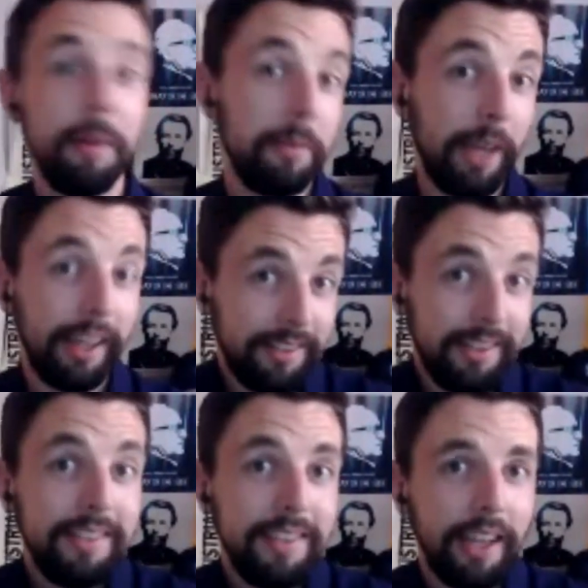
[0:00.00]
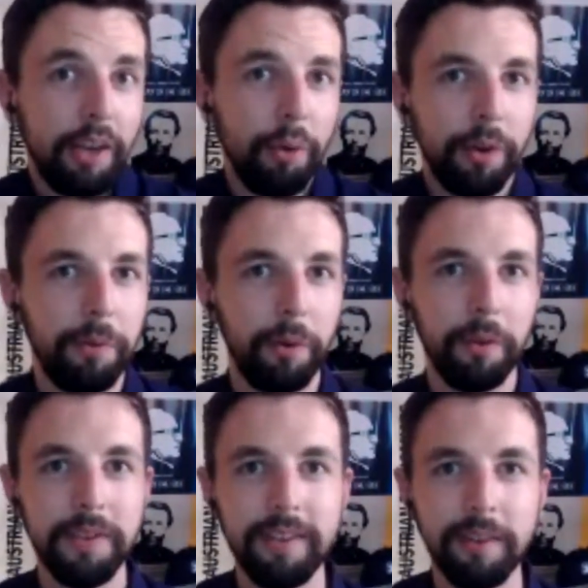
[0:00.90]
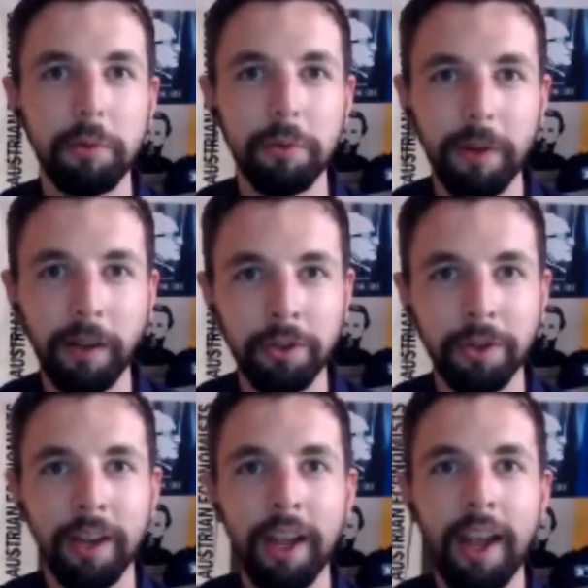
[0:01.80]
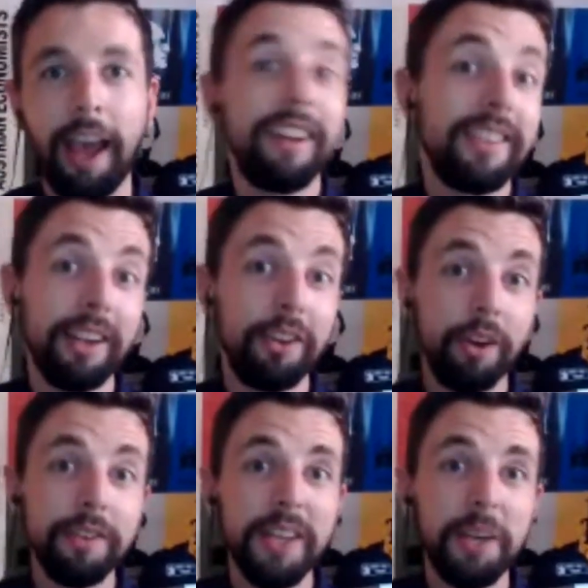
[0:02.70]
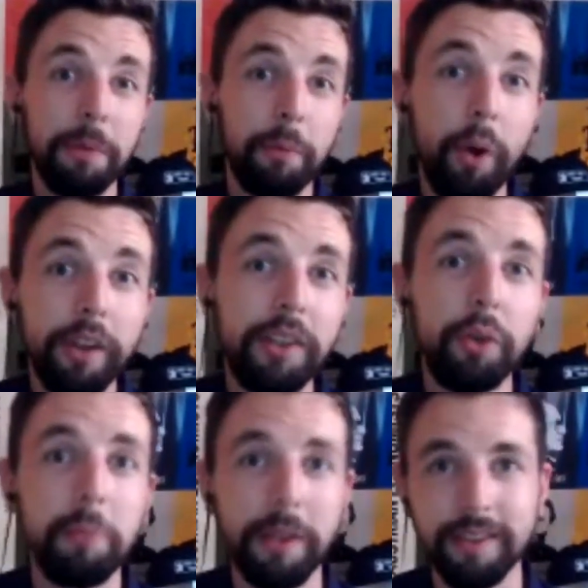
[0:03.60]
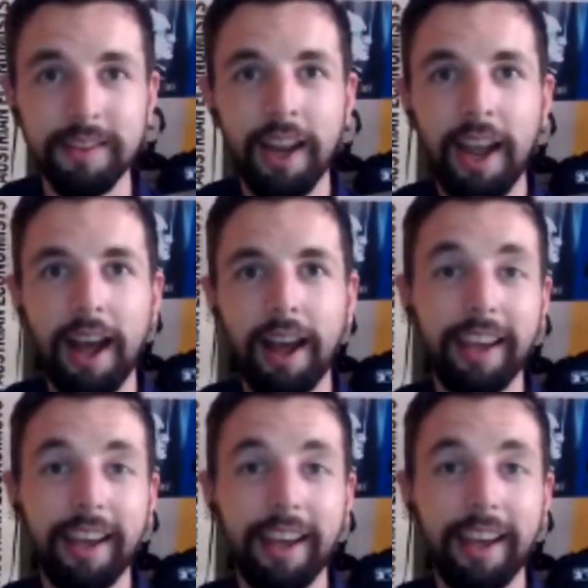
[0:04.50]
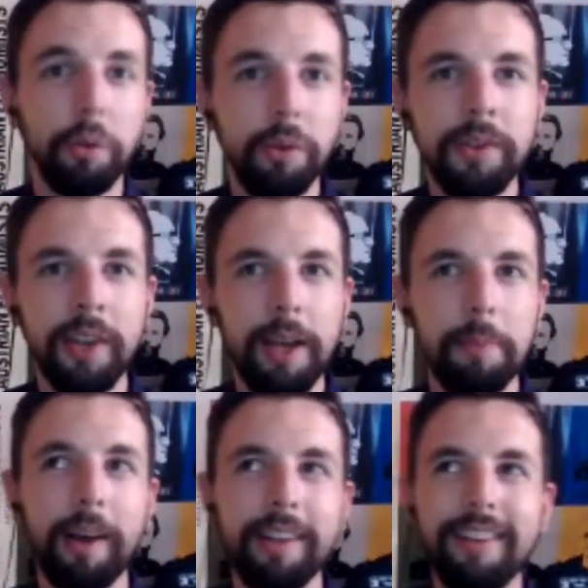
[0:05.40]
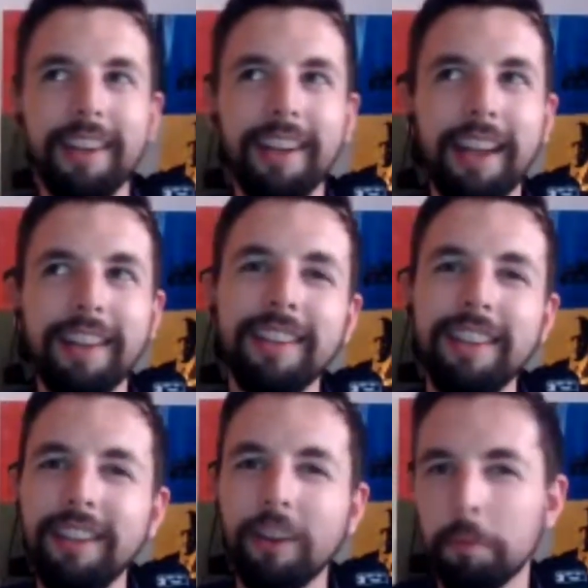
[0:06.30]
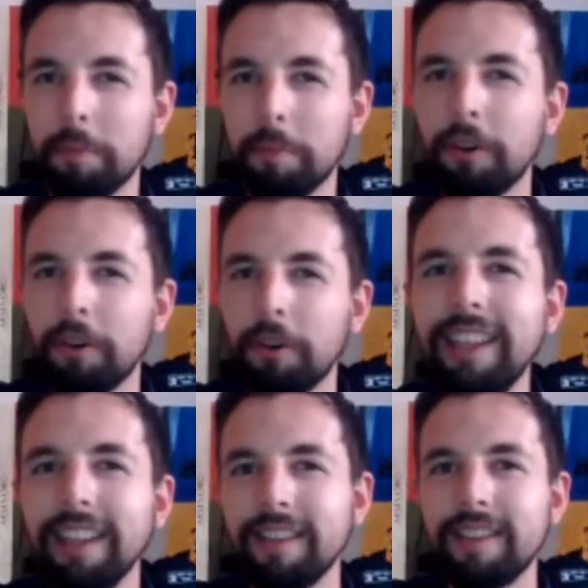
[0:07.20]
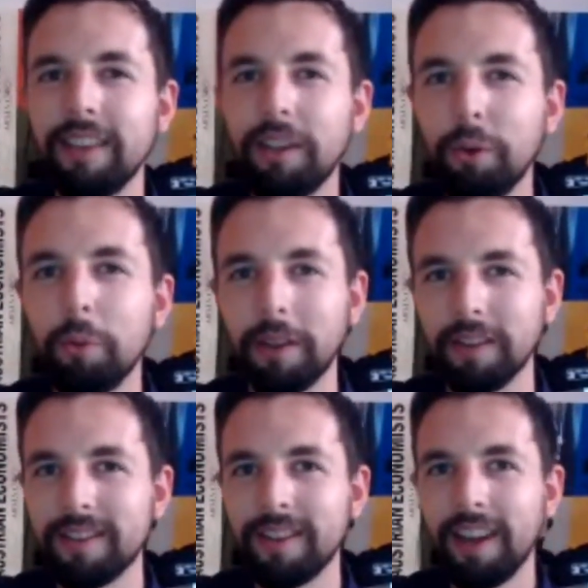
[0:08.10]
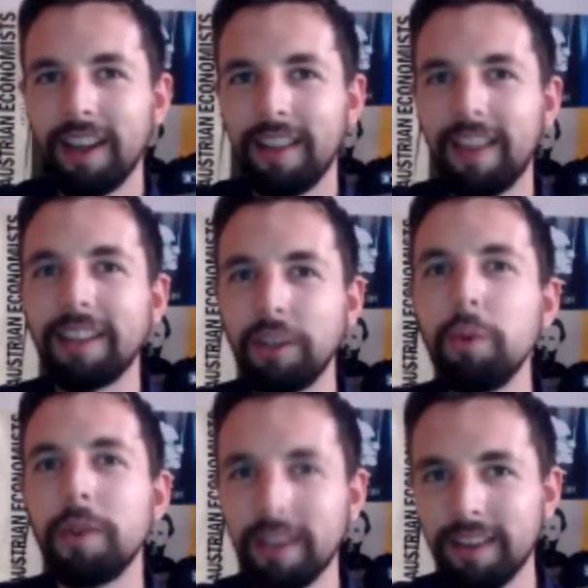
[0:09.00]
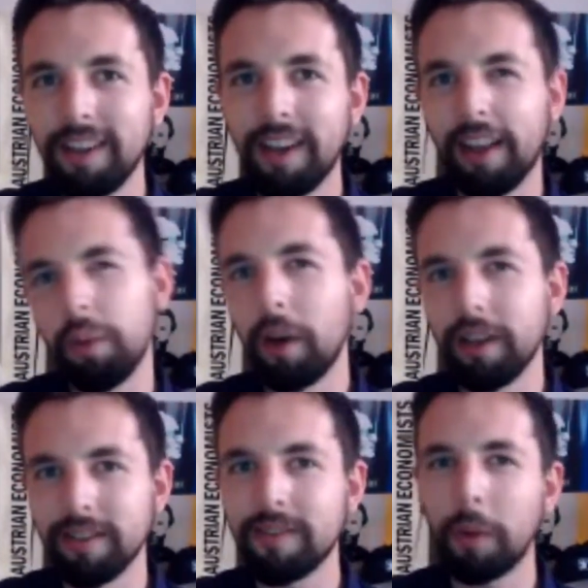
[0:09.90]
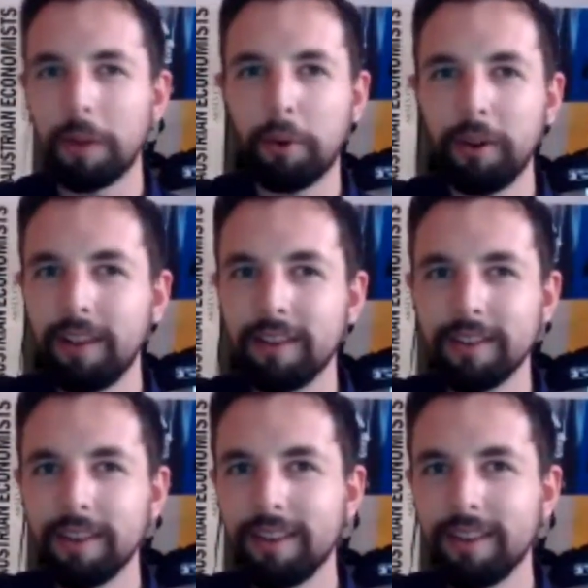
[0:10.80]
existing in order for the system to function. It is agnostic with what humans it can use, but Bitcoin needs humans that use it. Otherwise, it's quite pointless.